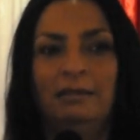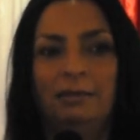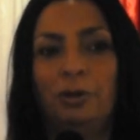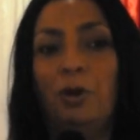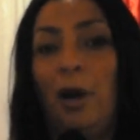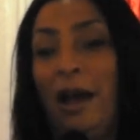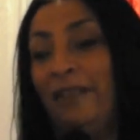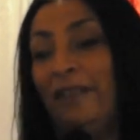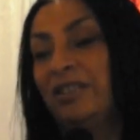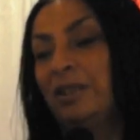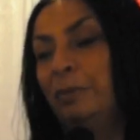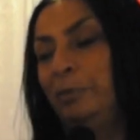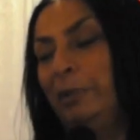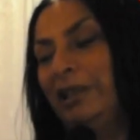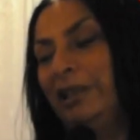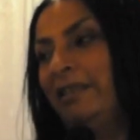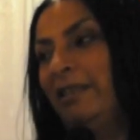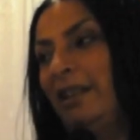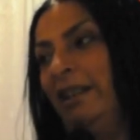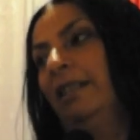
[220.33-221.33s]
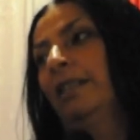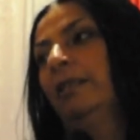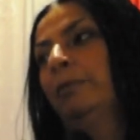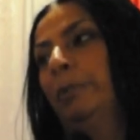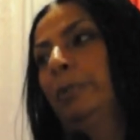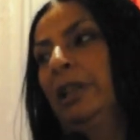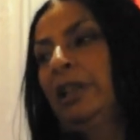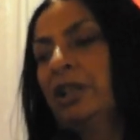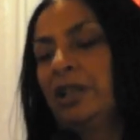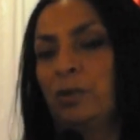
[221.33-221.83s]
You have to be there,
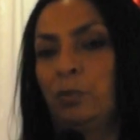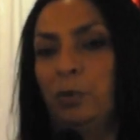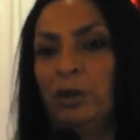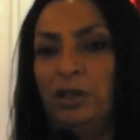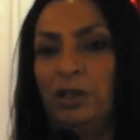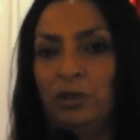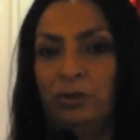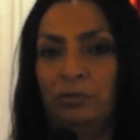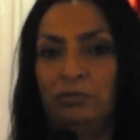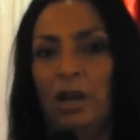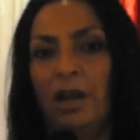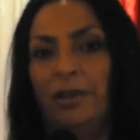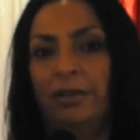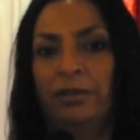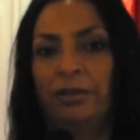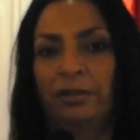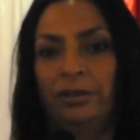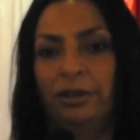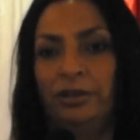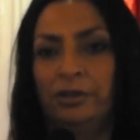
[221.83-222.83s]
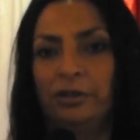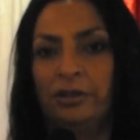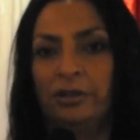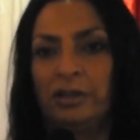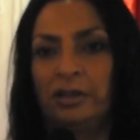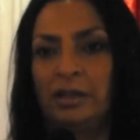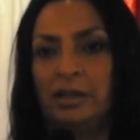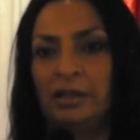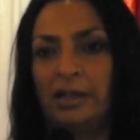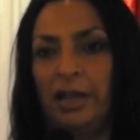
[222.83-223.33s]
because we do
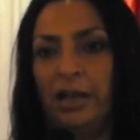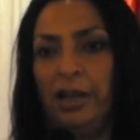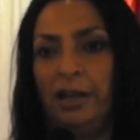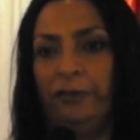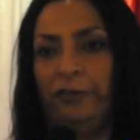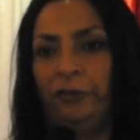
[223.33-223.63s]
run-throughs